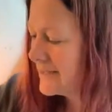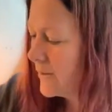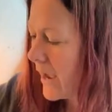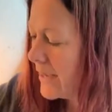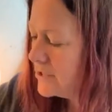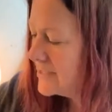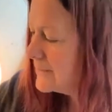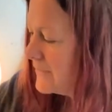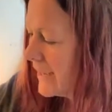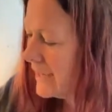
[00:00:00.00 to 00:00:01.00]
So I
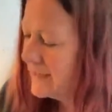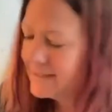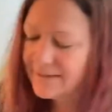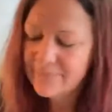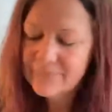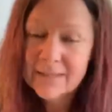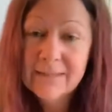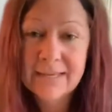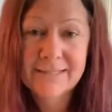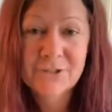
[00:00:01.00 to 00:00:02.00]
just made
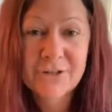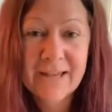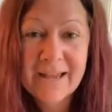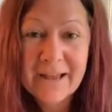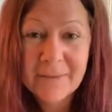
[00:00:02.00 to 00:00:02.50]
yesterday,